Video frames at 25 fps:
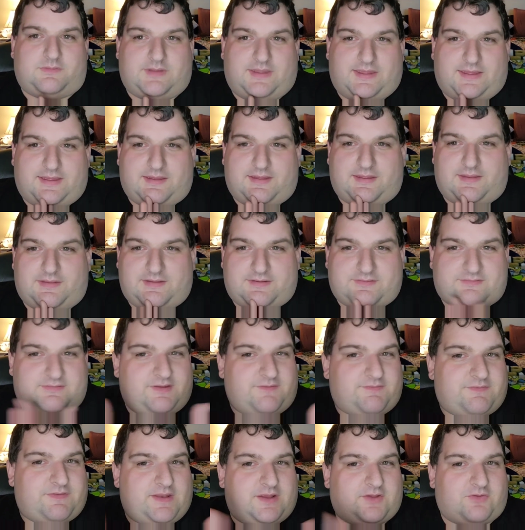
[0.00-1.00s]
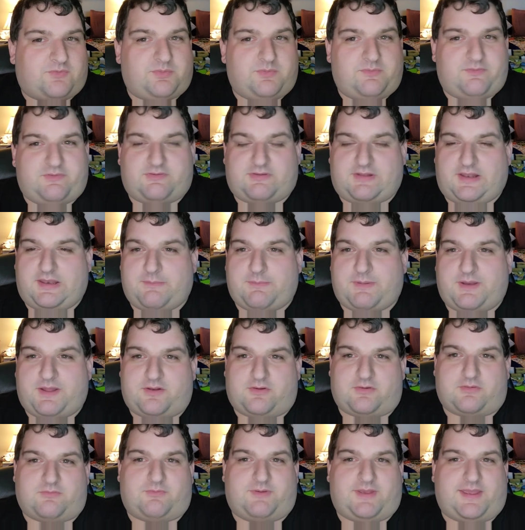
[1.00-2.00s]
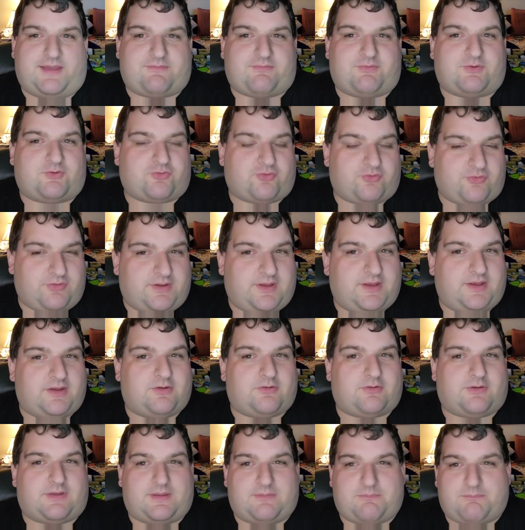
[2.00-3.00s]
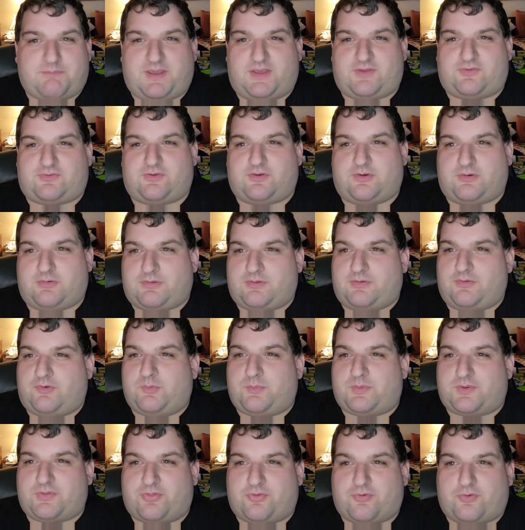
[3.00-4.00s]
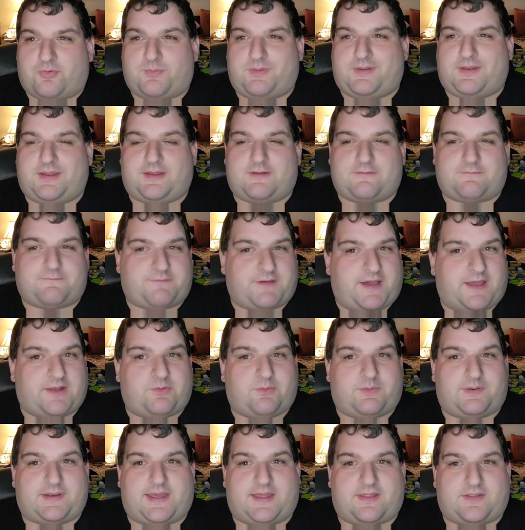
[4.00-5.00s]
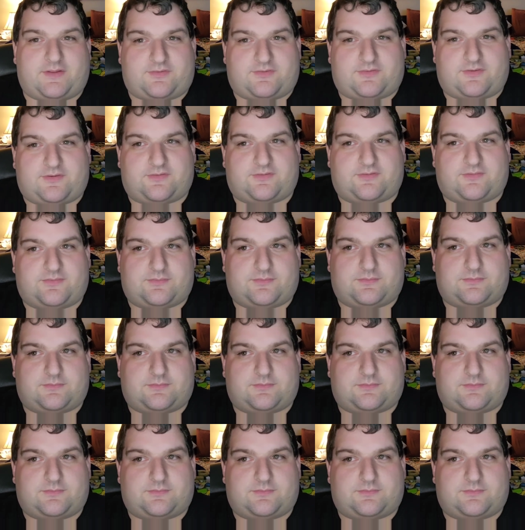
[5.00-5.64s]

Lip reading: let's see if the next movie's any better. We have Richard Gere, Ken Basinger, and Uma Thurman in Final Analysis.